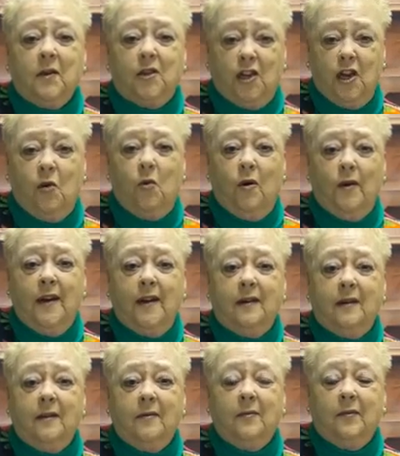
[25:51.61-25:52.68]
Do you want
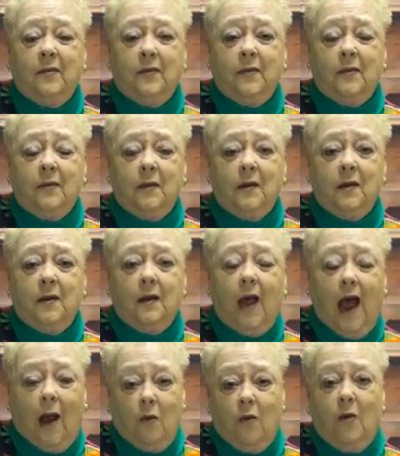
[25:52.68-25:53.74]
it?
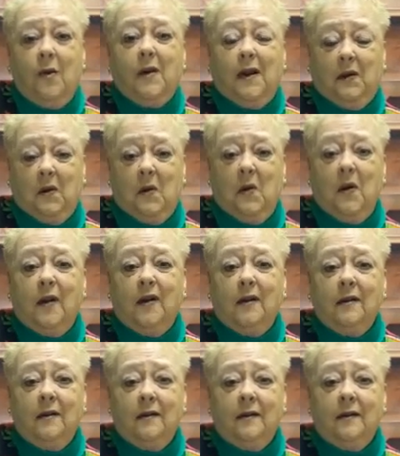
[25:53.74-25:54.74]
I want it, Lord.